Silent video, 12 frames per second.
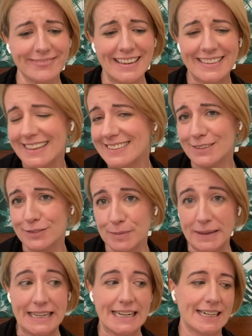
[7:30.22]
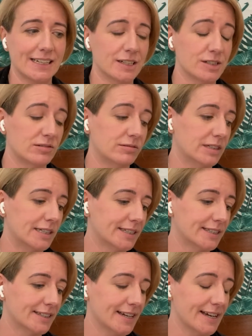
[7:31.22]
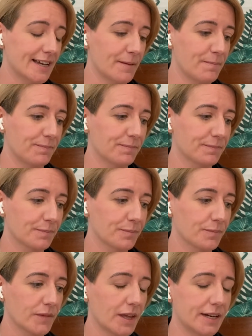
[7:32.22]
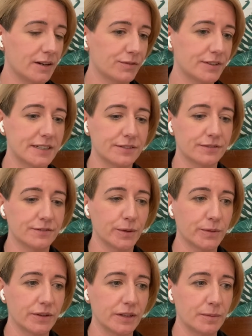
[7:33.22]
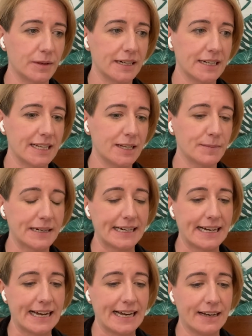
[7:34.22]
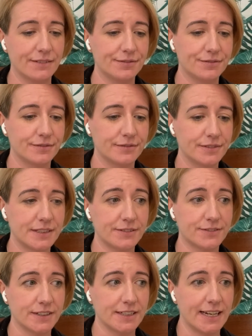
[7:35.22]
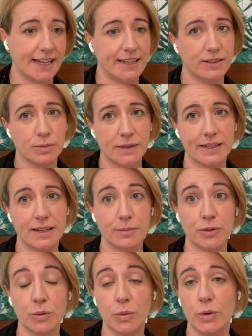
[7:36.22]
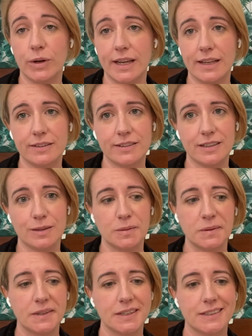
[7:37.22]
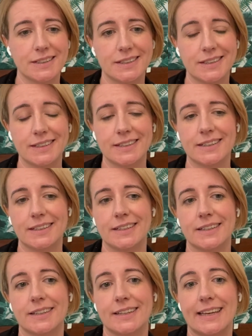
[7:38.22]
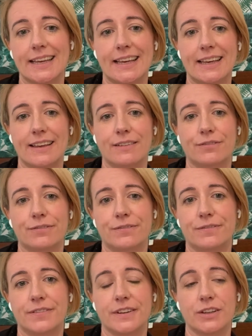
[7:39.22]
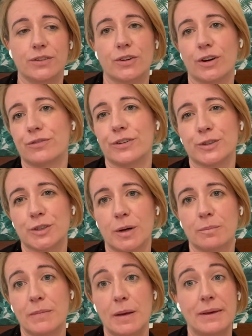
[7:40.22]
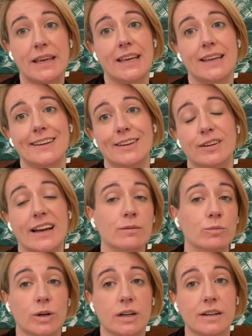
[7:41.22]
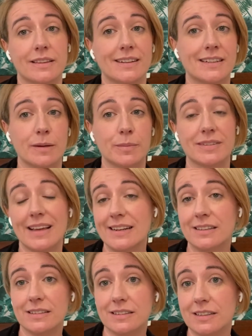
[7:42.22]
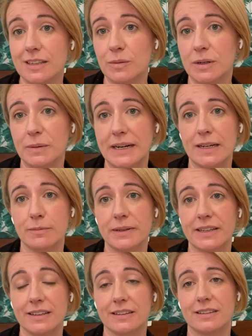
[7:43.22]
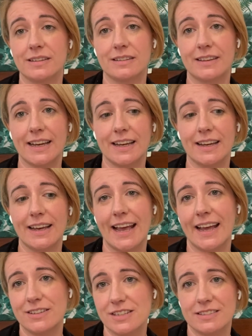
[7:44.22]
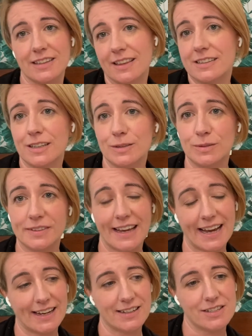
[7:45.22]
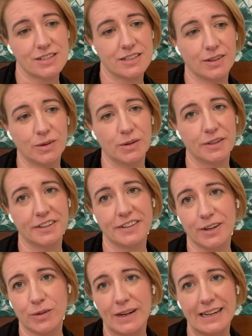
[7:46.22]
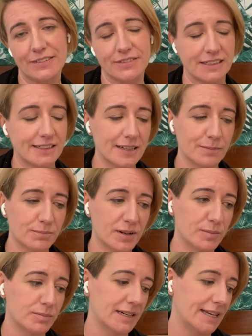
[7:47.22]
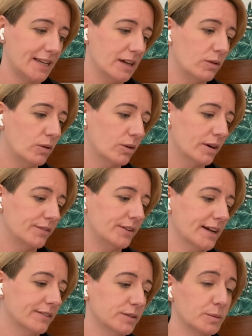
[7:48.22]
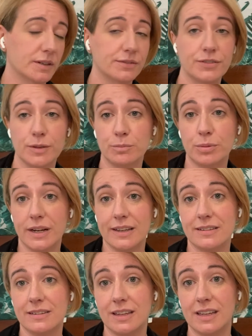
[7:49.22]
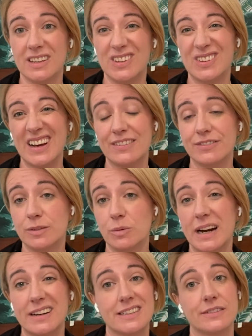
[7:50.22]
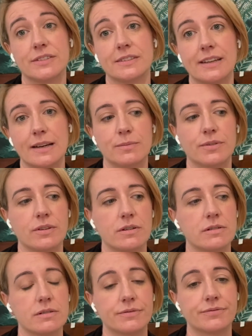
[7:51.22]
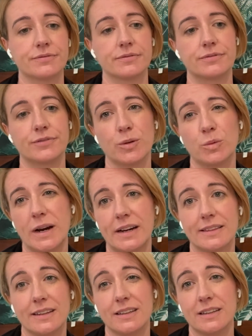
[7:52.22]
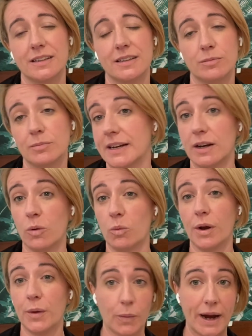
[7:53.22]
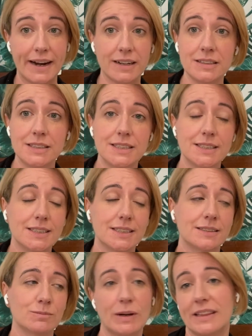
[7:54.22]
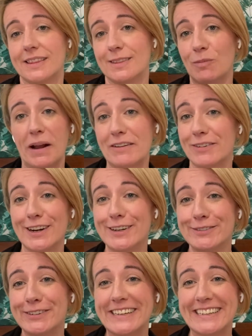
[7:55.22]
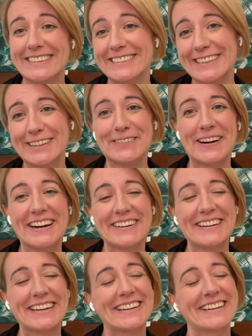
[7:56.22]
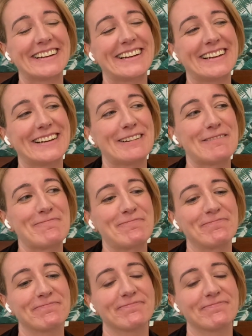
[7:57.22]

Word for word: that's it for me. I know um I know for different folks in the community you might have different needs when it comes to walking. So if you've got foot drop, maybe you can't wear the type of sandals that you want to wear because the edges of the toes catch, or you're not quite lifting it up properly, or if you have to wear a foot brace, that you have to wear different types of footwear that you might not want to wear with whatever outfit it is that you're wearing. Um,